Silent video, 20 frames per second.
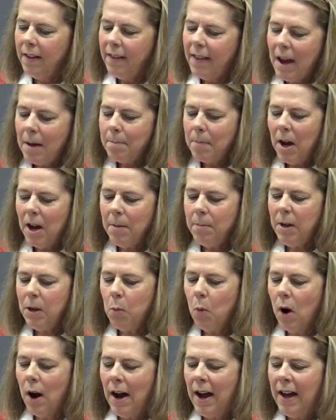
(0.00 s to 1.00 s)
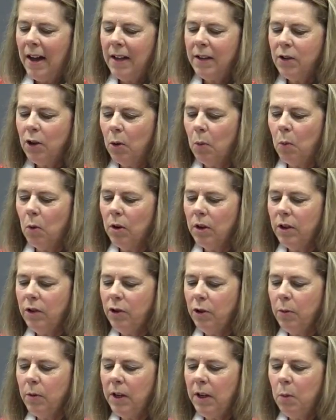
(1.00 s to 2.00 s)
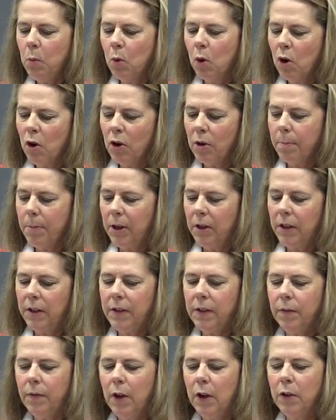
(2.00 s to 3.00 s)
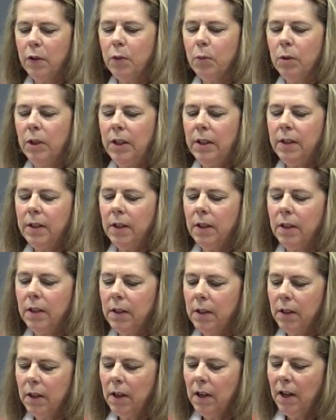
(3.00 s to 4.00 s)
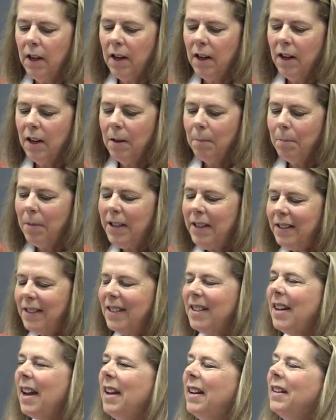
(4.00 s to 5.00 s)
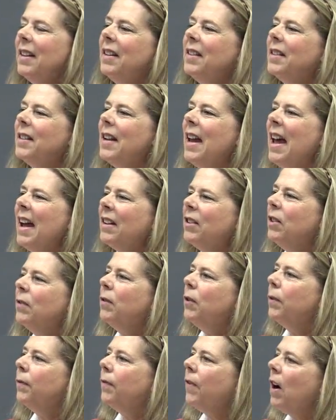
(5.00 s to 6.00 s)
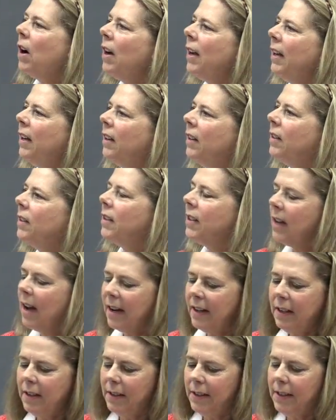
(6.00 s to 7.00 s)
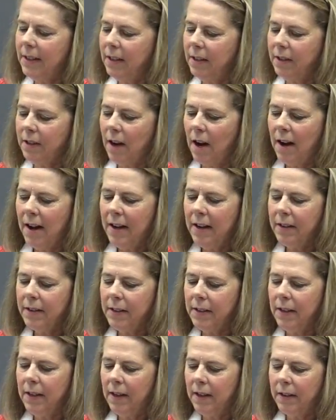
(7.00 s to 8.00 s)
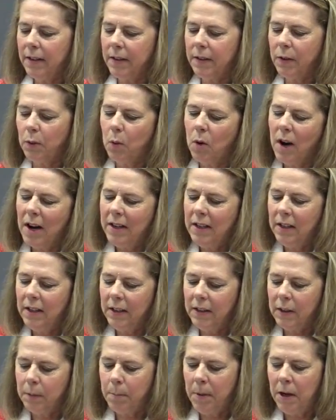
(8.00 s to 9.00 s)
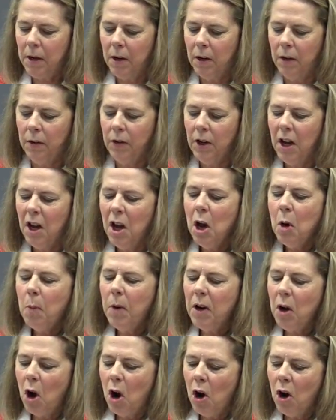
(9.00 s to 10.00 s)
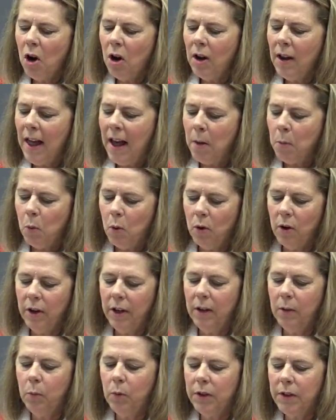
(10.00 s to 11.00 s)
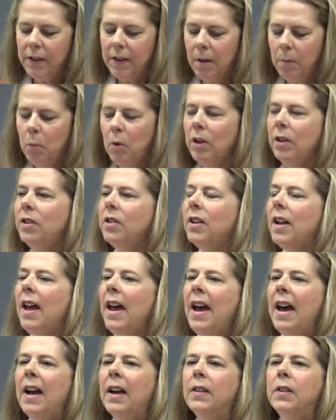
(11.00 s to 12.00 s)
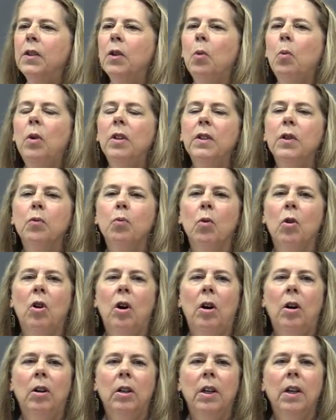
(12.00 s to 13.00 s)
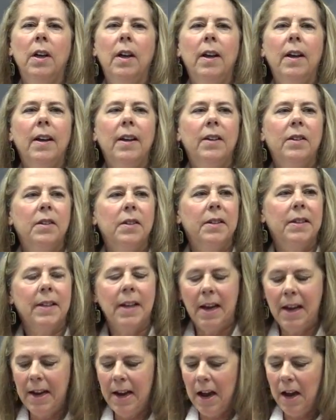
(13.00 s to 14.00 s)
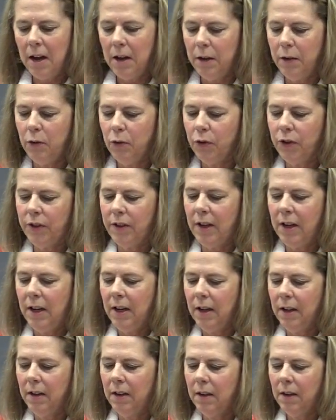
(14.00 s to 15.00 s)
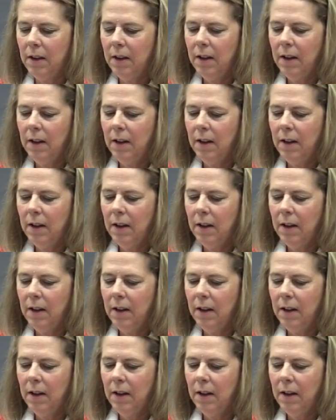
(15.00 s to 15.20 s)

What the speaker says: That might be why I don't want to do any work because of those reasons. But it's taken as an act of defiance, and I get sent to ISS, or I get expelled, when all I wanted was someone to ask what's wrong and to say I understand.